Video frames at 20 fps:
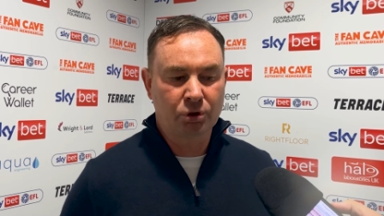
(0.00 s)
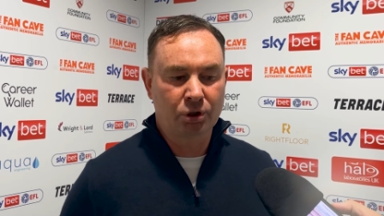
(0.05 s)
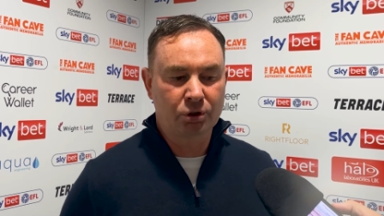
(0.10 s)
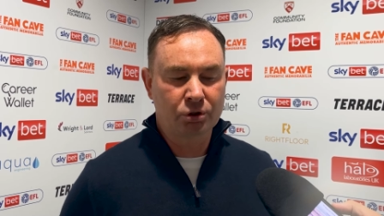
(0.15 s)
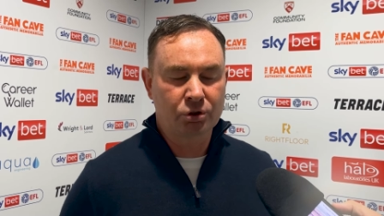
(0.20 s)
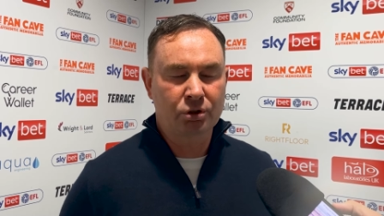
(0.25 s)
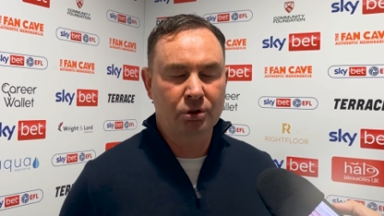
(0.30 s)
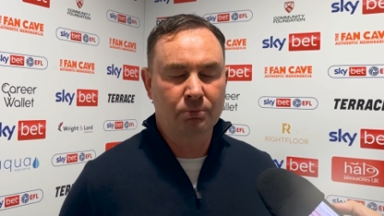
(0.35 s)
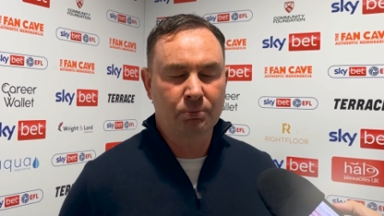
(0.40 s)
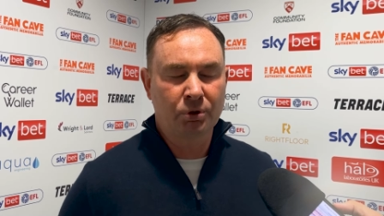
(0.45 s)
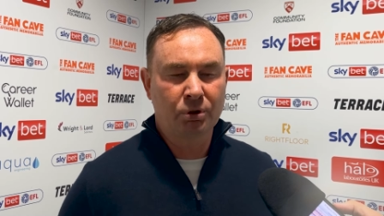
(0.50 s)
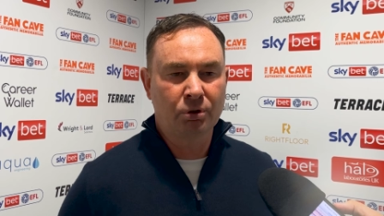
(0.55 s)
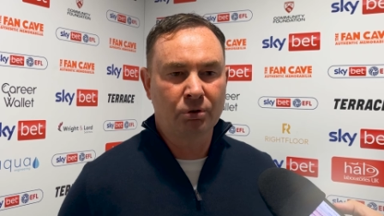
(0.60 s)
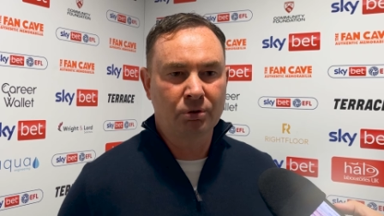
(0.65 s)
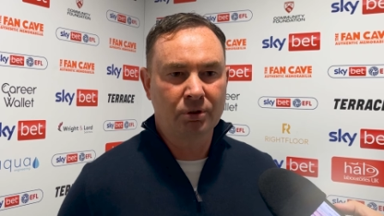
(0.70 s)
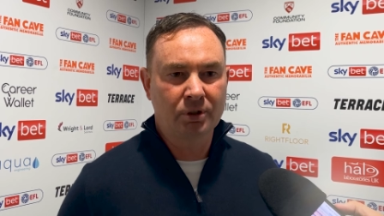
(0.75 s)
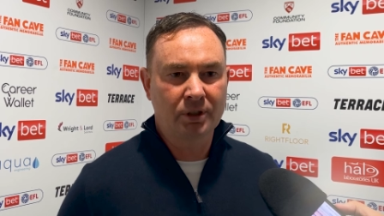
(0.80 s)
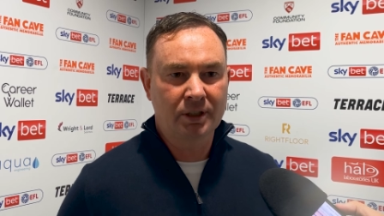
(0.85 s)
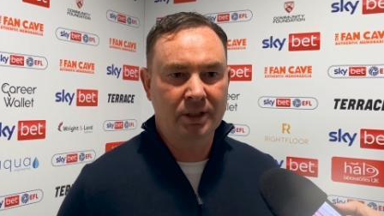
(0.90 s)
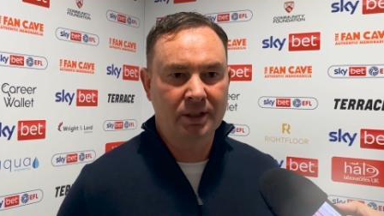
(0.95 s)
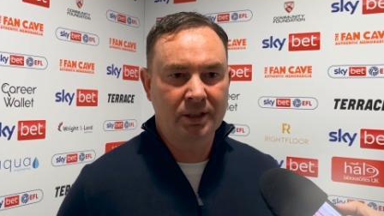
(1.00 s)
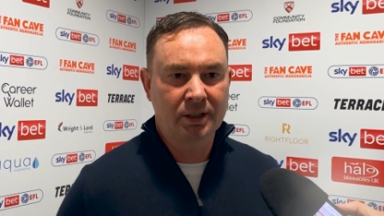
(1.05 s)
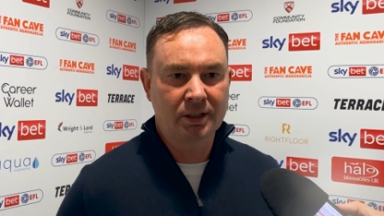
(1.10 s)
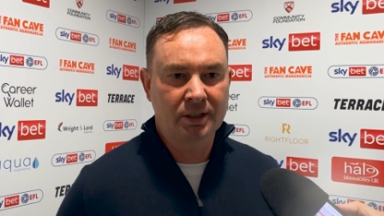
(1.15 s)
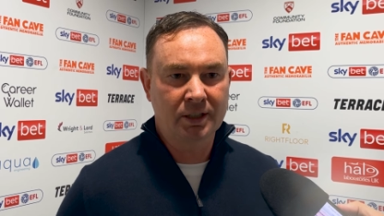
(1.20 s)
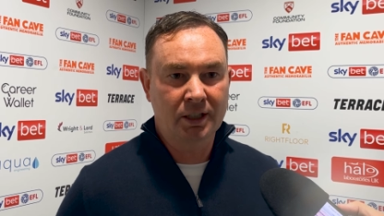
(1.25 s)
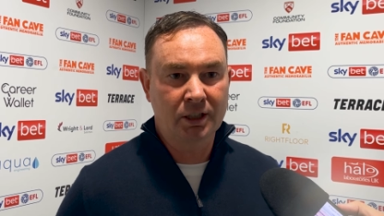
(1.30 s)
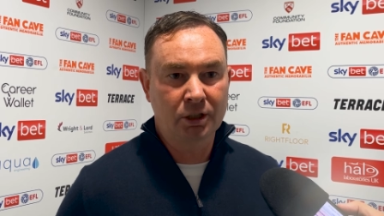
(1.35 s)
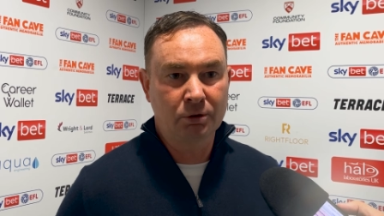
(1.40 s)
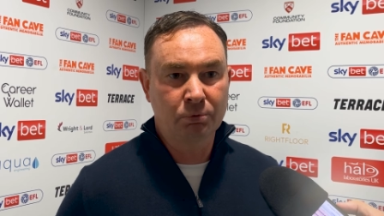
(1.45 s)
touched the ball
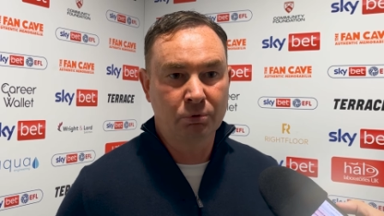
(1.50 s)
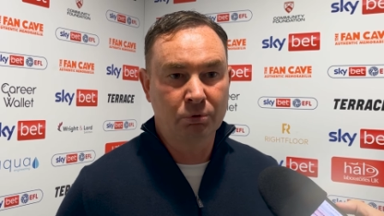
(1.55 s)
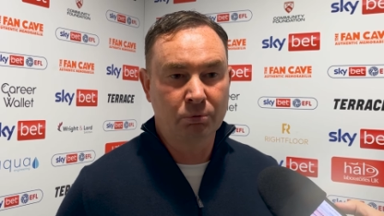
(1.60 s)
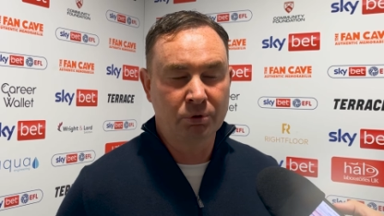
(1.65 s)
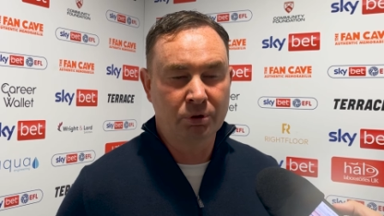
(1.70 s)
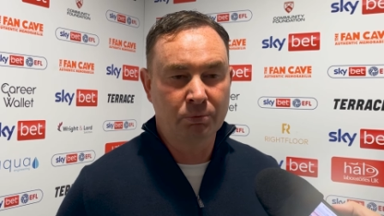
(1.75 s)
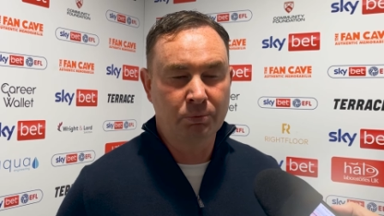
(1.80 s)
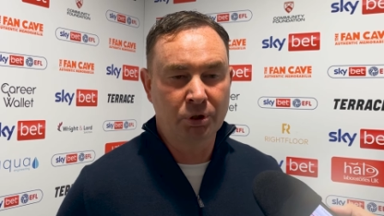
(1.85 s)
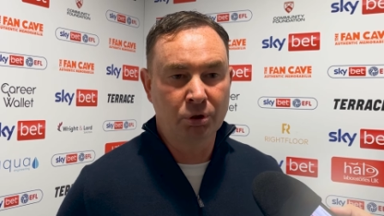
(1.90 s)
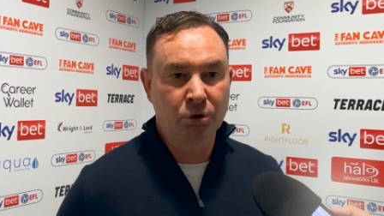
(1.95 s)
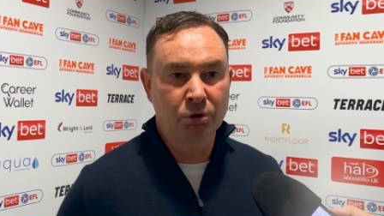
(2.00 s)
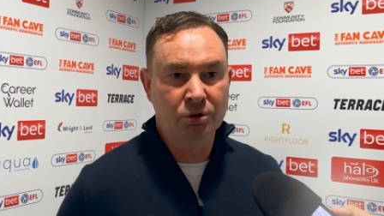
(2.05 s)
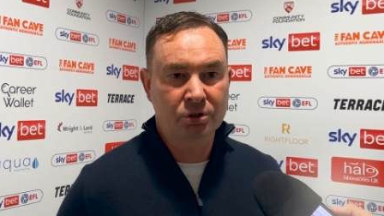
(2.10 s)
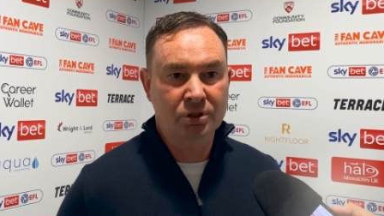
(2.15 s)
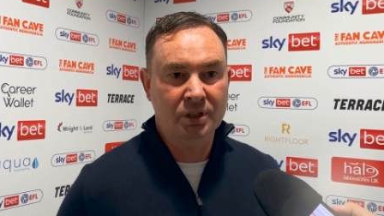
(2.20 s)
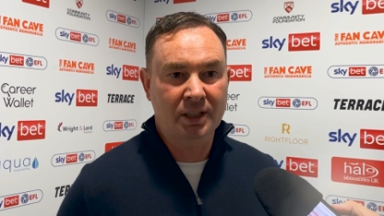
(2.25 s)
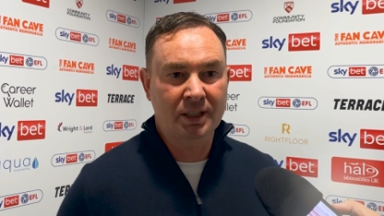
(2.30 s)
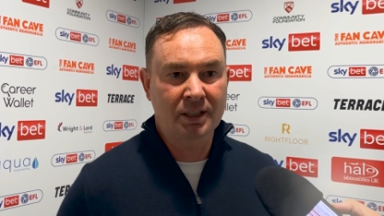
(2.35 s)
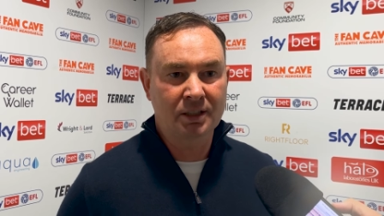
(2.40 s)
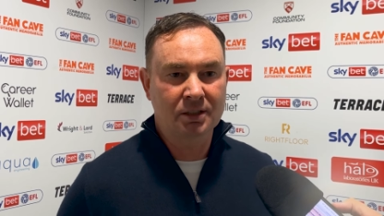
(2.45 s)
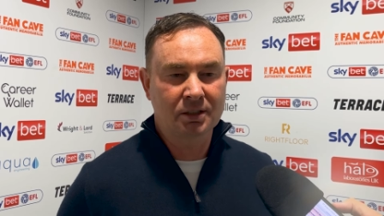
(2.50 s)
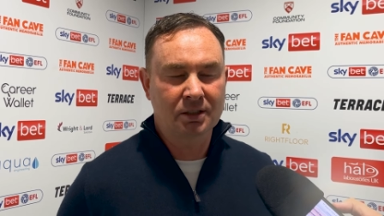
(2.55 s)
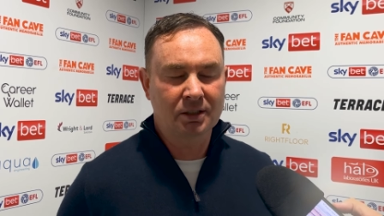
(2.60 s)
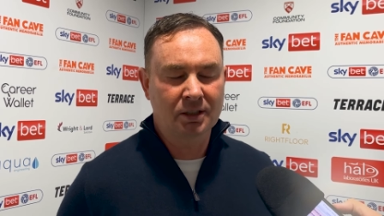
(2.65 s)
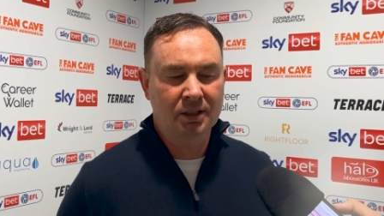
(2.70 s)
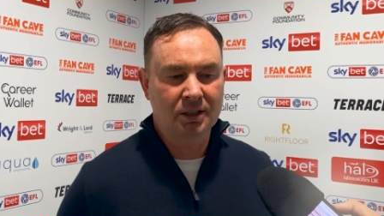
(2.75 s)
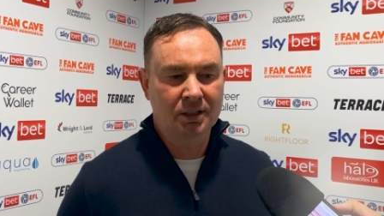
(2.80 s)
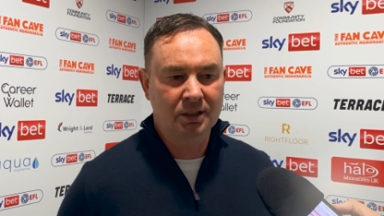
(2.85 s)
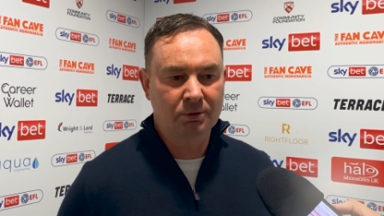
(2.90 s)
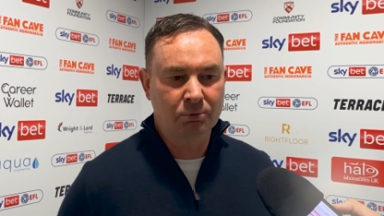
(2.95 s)
and Harlan Pope would have been
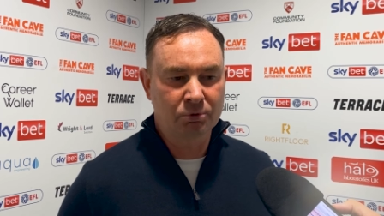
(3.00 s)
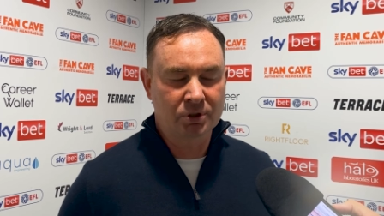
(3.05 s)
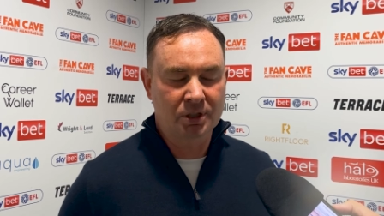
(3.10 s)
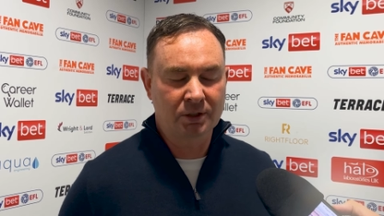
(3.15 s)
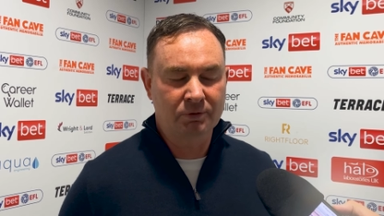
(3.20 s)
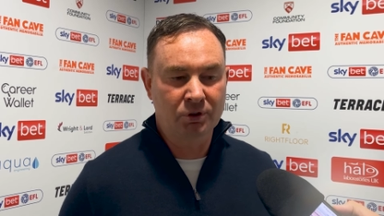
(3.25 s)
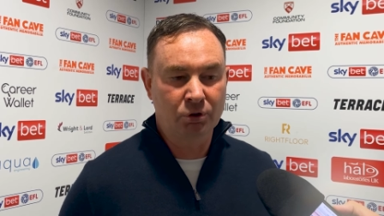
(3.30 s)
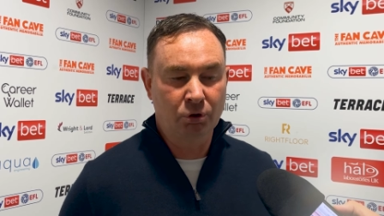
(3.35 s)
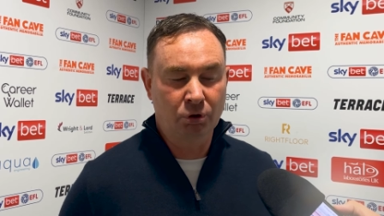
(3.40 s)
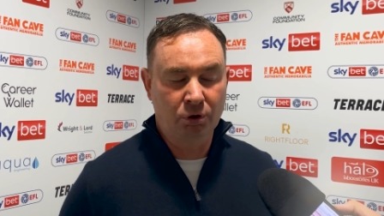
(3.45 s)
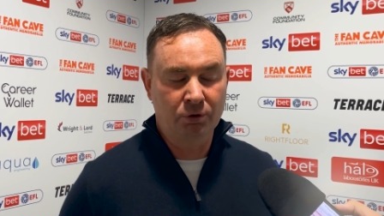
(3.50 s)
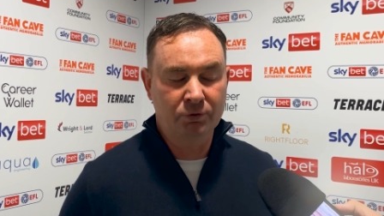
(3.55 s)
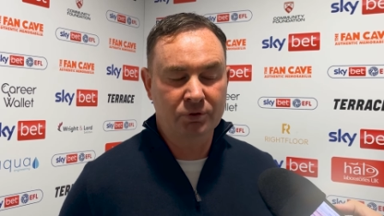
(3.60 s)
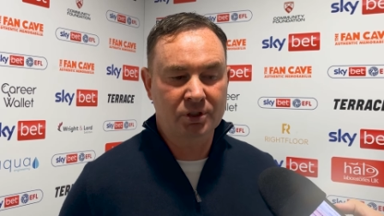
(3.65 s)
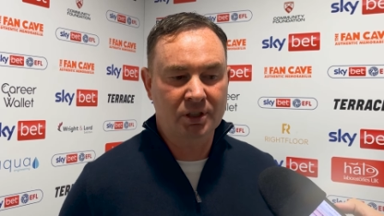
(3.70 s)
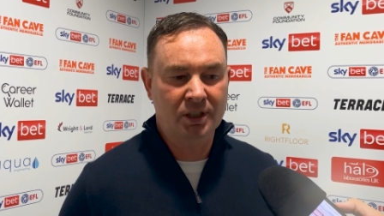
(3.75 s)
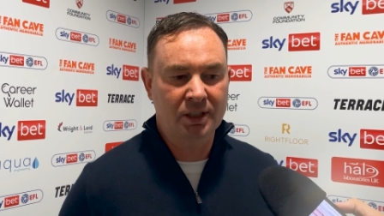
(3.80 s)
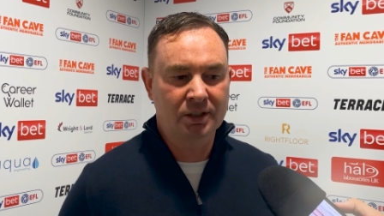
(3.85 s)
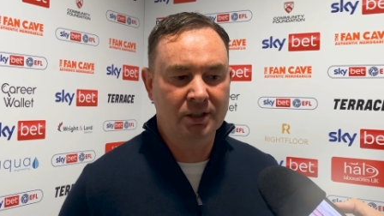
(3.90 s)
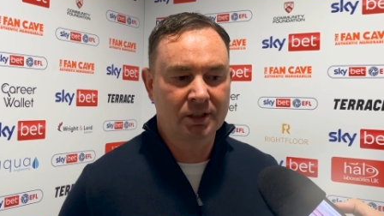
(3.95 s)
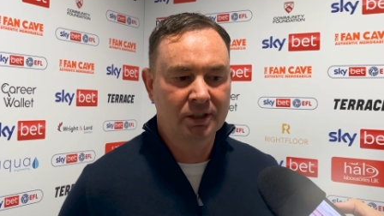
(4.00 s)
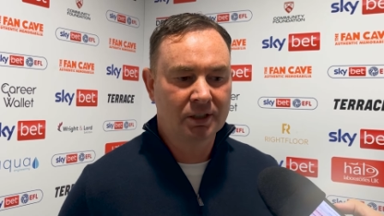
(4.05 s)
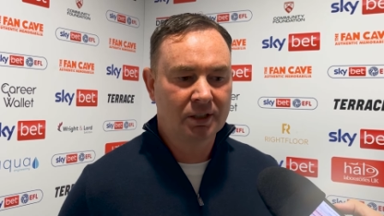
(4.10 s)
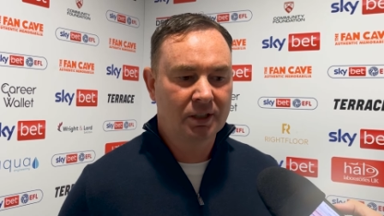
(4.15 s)
onside, was given offside,